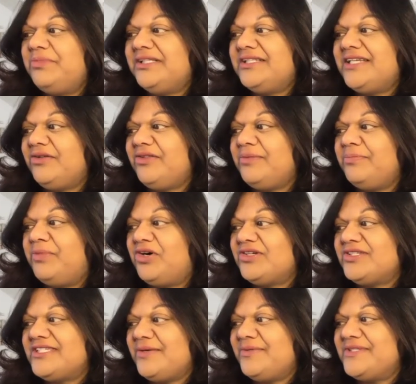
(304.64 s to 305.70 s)
out the
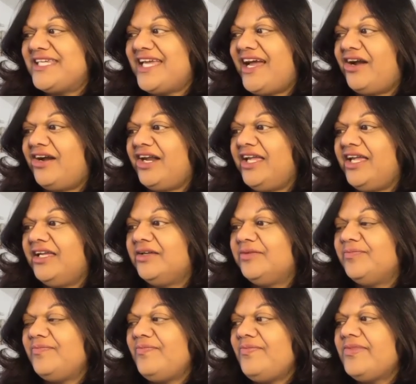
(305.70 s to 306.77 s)
box I was carrying.
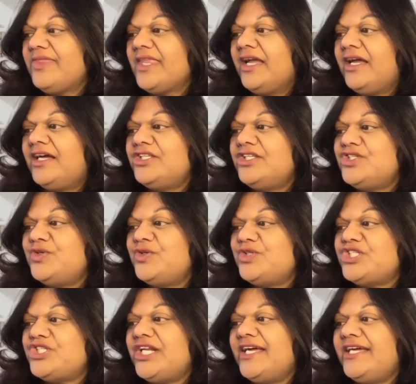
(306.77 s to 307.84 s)
A
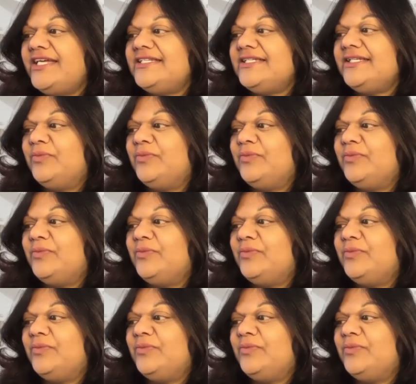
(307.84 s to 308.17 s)
torchlight